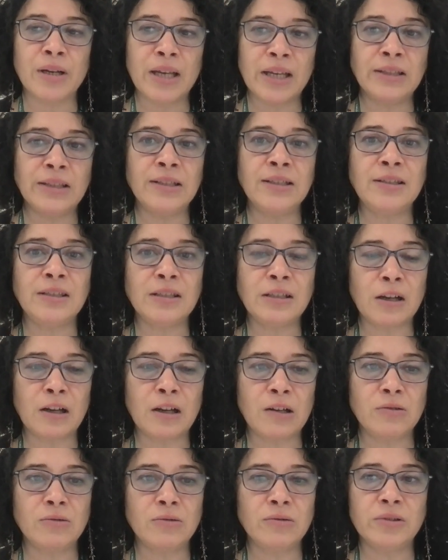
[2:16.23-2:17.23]
And this
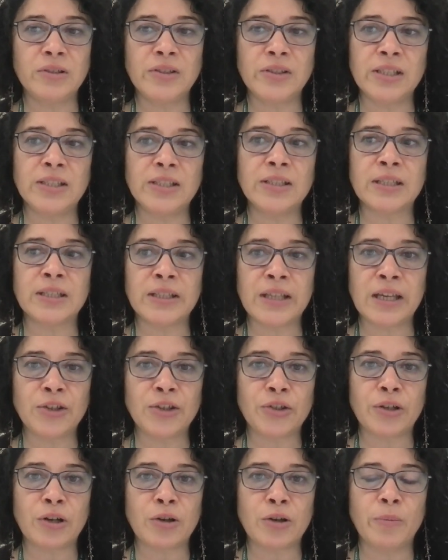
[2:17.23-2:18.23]
includes
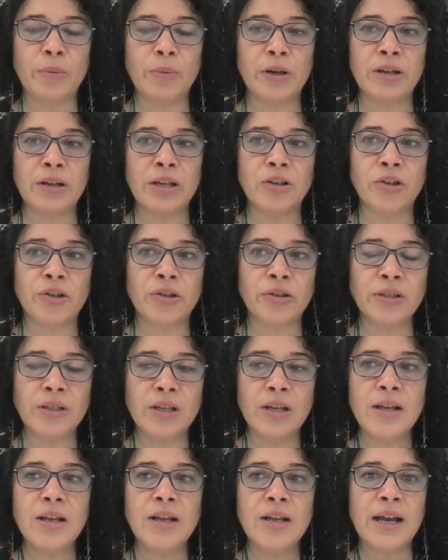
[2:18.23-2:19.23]
international cooperation
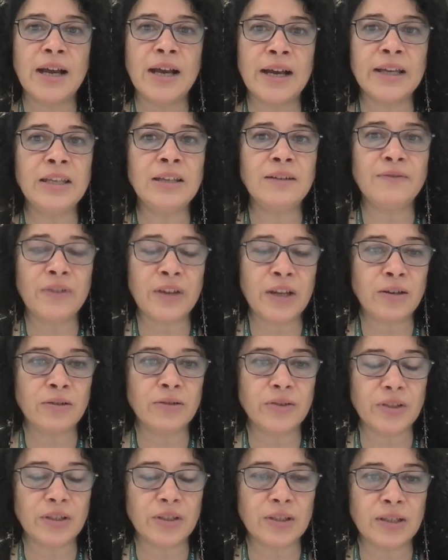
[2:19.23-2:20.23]
in
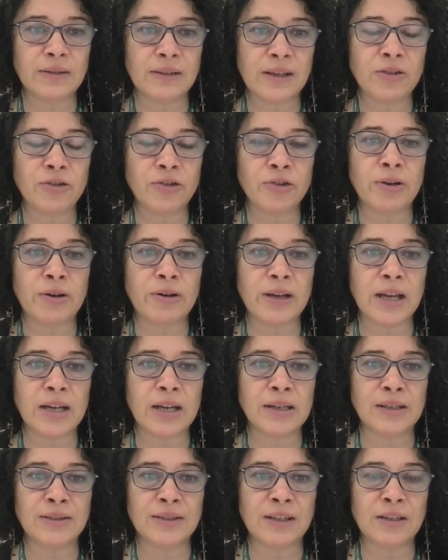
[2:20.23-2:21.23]
various international
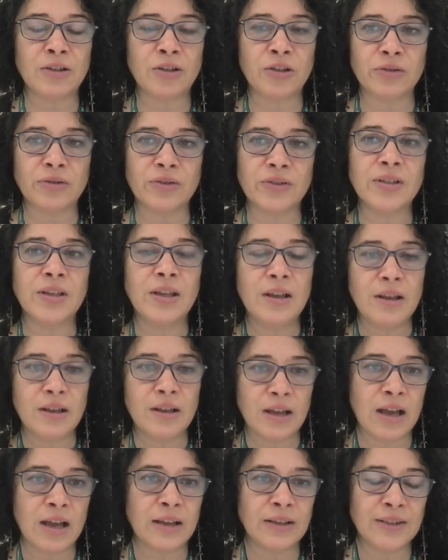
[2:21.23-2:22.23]
organizations,
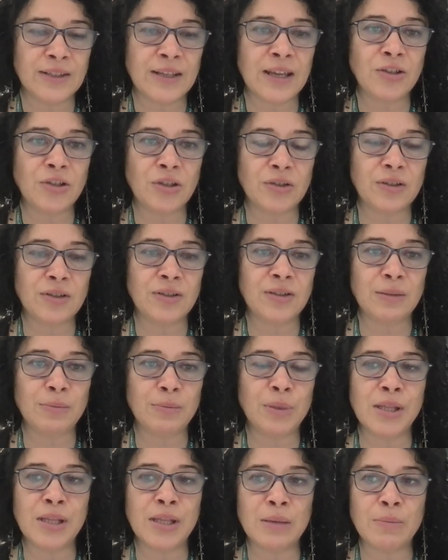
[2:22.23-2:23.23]
such as the
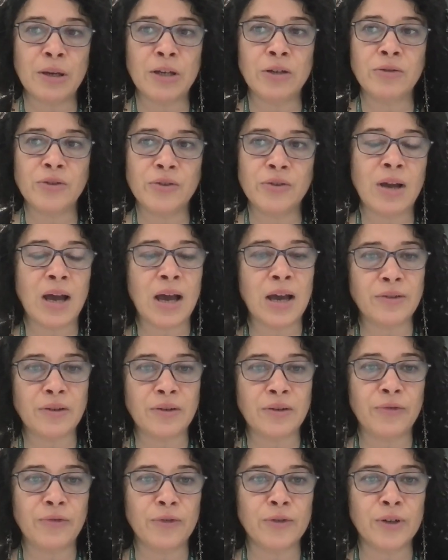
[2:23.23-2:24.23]
CBD, but also other
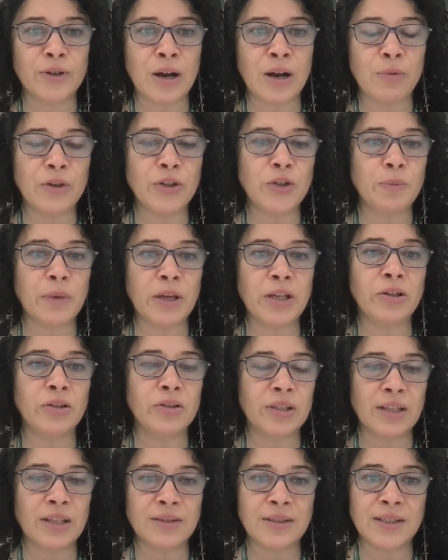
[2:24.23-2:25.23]
fora which may
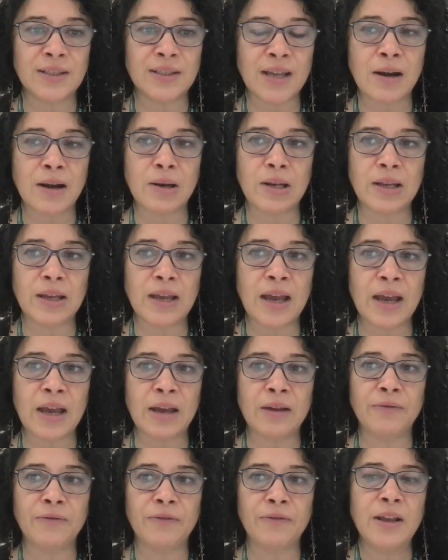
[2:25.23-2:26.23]
not necessarily
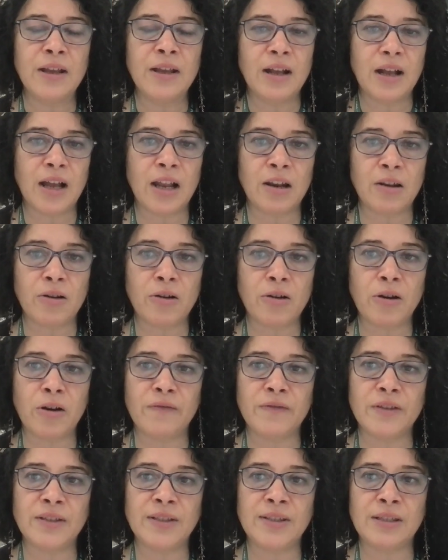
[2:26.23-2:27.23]
have a law of
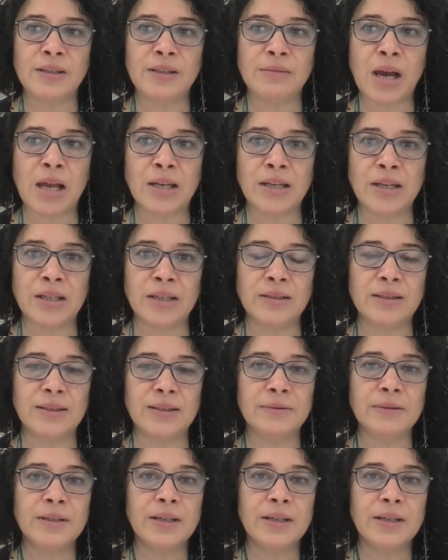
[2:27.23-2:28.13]
the sea mandate.